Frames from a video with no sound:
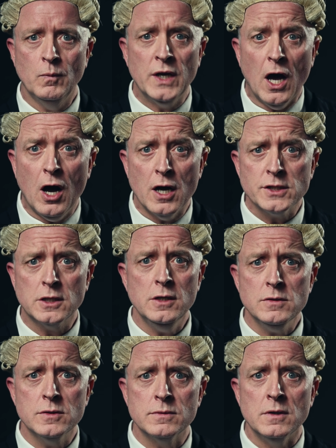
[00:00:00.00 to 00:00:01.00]
We ask
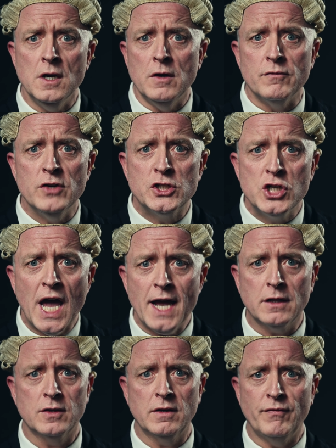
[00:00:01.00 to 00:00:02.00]
you to
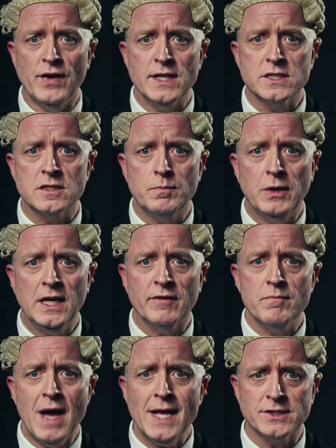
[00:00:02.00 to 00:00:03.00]
reject the defence's plea
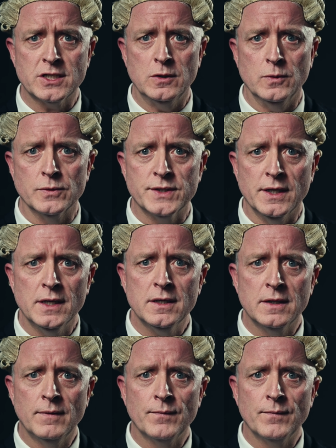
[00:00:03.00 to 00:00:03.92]
of manslaughter